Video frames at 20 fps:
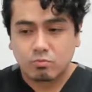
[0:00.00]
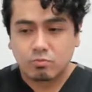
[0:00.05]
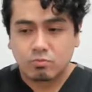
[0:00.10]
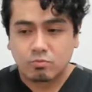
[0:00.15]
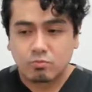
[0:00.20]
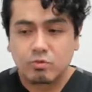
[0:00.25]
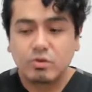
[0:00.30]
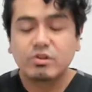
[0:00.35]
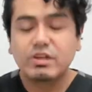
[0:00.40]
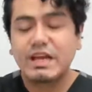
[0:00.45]

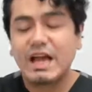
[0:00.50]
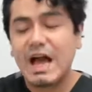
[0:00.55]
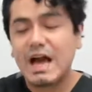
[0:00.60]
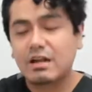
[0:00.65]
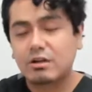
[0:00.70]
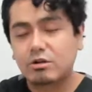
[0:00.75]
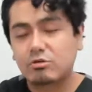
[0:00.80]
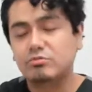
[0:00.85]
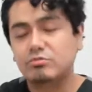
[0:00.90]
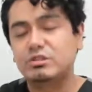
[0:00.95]
really
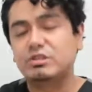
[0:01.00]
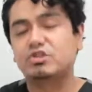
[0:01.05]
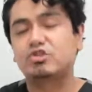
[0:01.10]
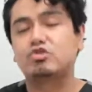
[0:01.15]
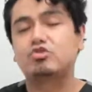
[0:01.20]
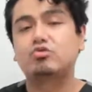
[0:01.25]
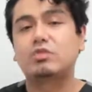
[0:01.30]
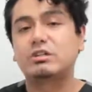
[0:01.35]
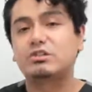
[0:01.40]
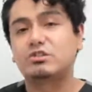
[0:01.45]
adequately
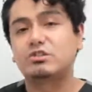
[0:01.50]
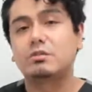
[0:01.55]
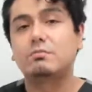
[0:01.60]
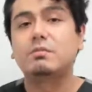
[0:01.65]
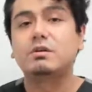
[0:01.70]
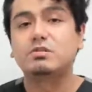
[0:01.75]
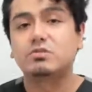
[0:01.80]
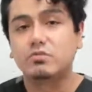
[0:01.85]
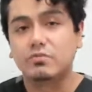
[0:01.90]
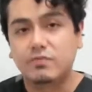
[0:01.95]
stretch the
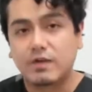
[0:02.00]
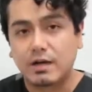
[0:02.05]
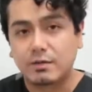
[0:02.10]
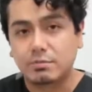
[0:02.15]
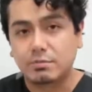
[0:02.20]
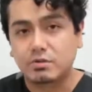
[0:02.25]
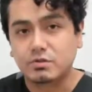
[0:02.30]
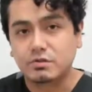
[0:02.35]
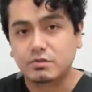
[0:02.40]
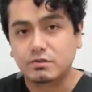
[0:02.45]
muscle
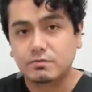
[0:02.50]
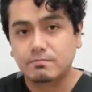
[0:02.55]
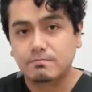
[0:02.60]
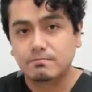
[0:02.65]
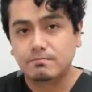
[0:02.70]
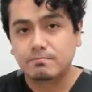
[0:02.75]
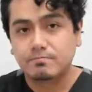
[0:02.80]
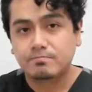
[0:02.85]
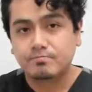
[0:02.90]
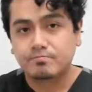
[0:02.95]
fibers.
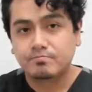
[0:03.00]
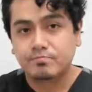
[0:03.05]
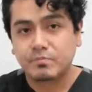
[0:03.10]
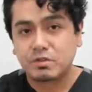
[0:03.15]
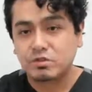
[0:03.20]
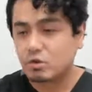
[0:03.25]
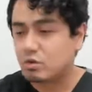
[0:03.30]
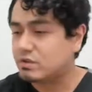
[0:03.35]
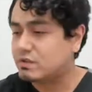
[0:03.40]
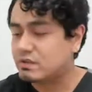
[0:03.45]

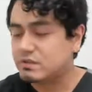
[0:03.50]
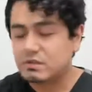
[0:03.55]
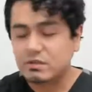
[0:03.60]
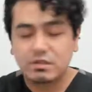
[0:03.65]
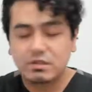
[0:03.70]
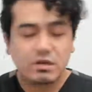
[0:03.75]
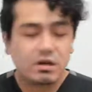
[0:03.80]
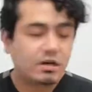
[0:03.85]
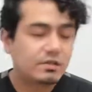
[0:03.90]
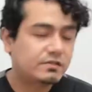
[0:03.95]
So it does
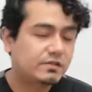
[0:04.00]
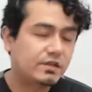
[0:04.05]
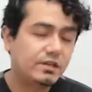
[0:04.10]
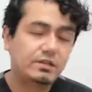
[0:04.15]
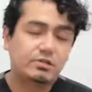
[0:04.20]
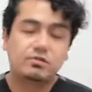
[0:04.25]
not take